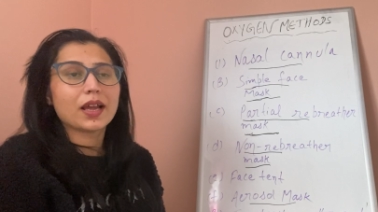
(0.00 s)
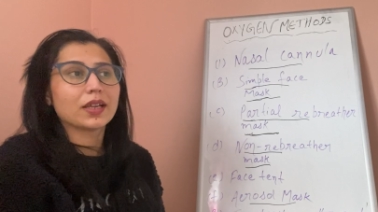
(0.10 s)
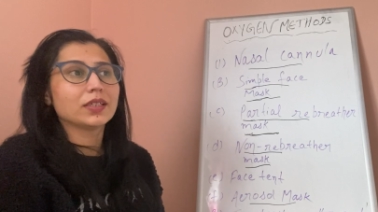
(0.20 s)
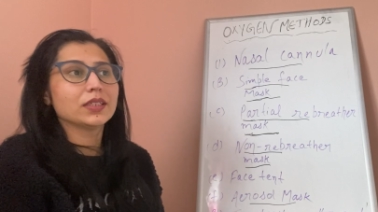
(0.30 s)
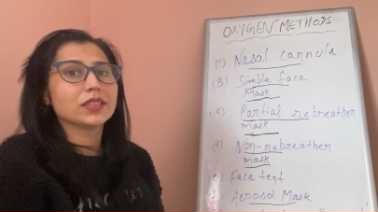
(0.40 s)

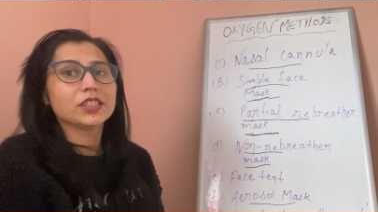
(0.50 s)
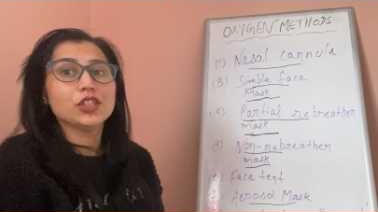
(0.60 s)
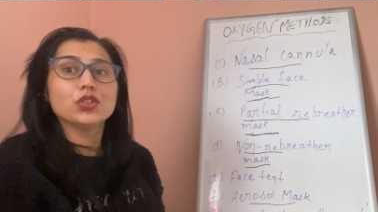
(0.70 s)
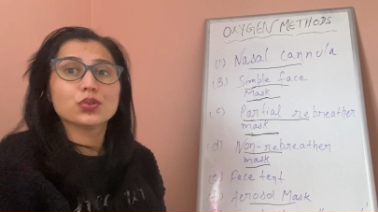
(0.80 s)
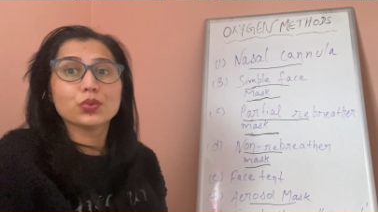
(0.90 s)
and
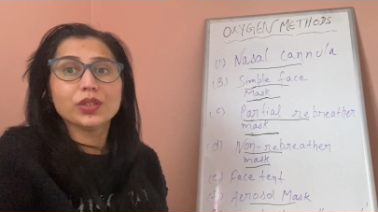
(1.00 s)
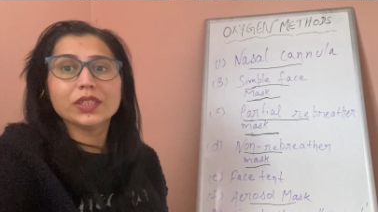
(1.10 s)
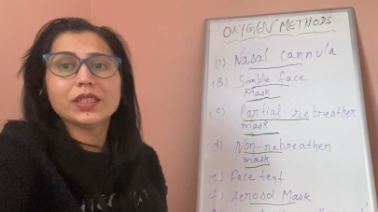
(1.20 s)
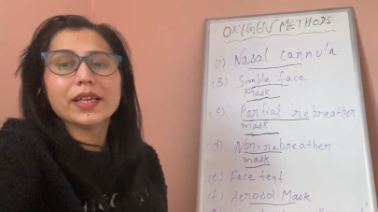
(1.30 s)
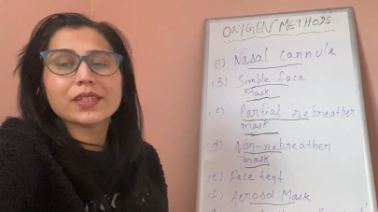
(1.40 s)
see you soon
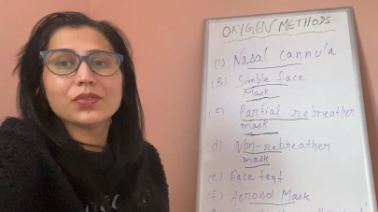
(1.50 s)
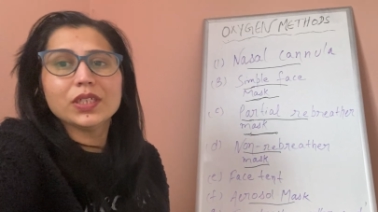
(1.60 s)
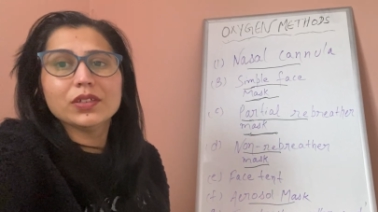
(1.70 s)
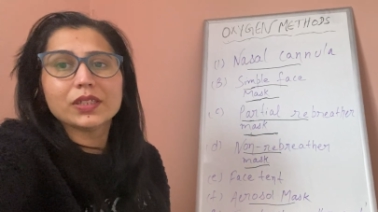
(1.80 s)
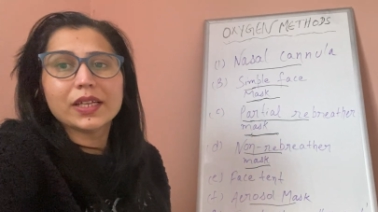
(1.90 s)
in the next
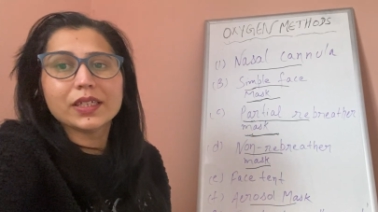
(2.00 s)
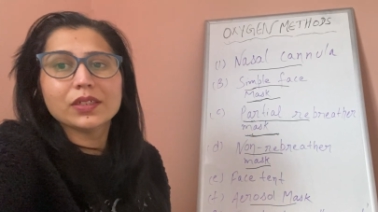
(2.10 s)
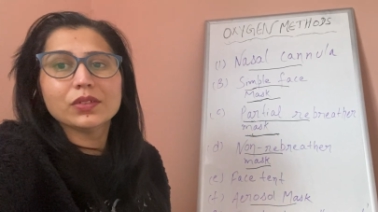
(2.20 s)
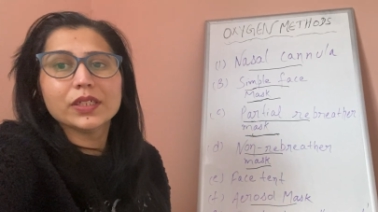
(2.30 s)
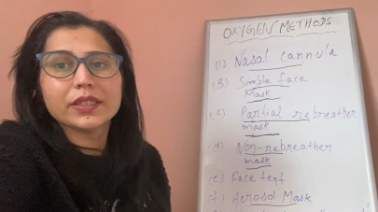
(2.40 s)
video. Thank
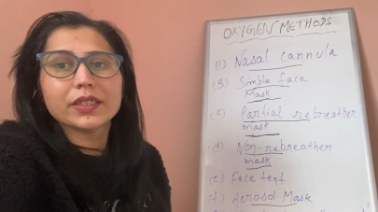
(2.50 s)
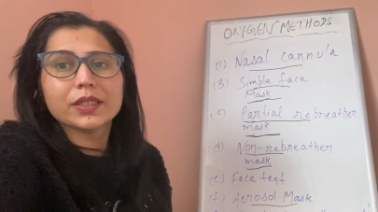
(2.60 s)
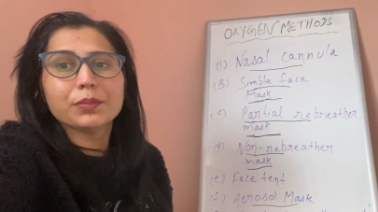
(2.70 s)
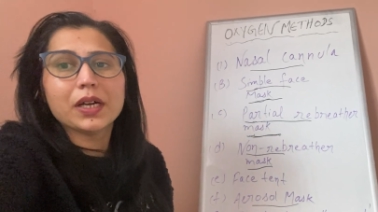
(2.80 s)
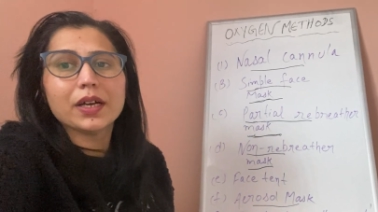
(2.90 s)
you, take
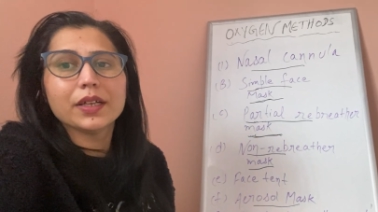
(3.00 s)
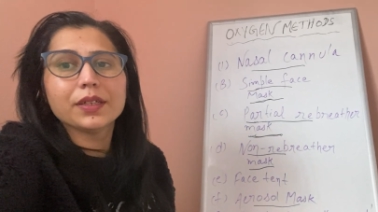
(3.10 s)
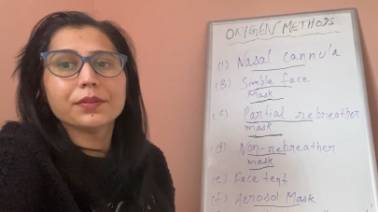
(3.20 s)
care, bye.